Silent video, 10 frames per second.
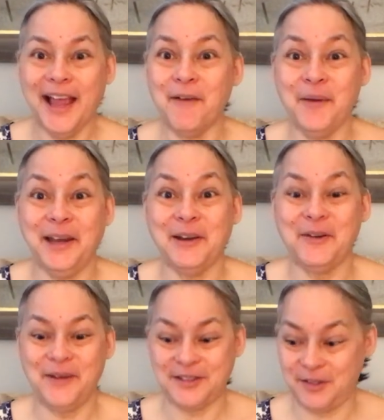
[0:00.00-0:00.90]
And we didn't
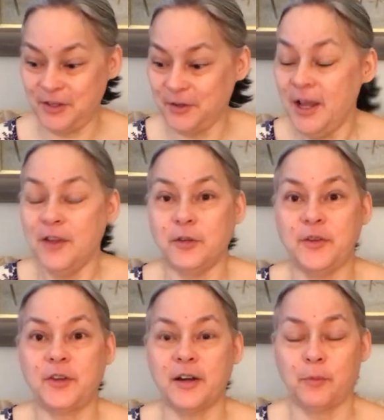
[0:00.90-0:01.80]
know what to do, so we
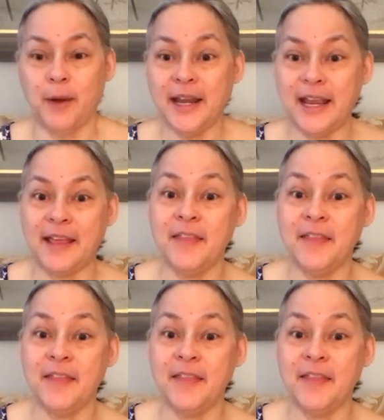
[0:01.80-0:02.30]
started running.